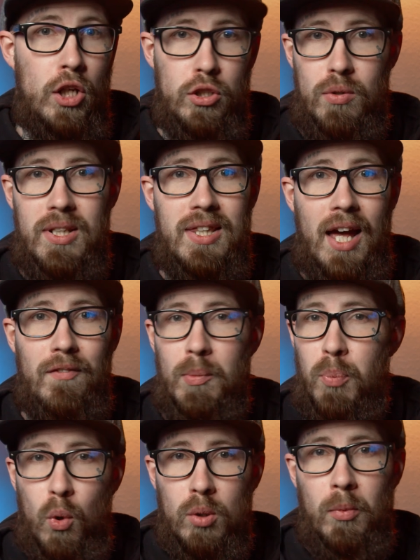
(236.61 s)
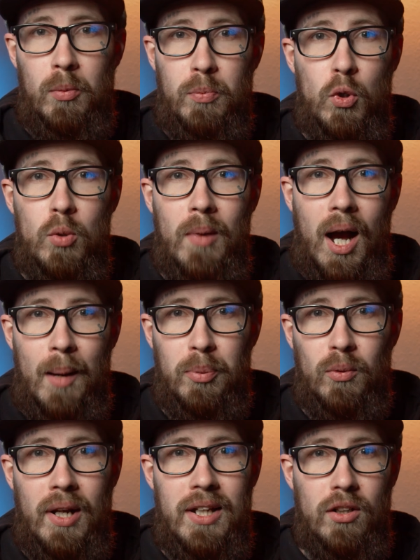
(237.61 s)
you need to have a portable boom
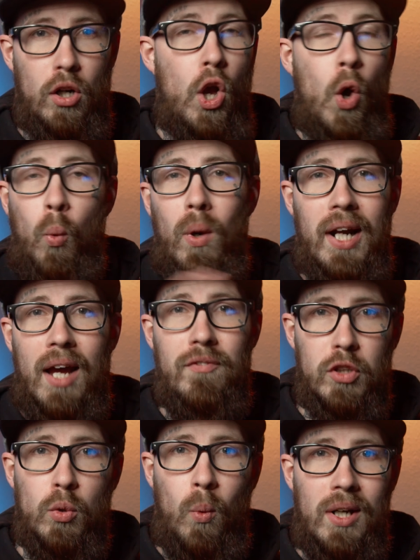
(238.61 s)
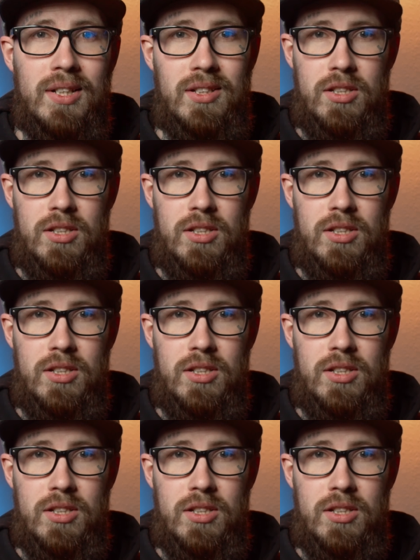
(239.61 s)
operator, whatever you're wanting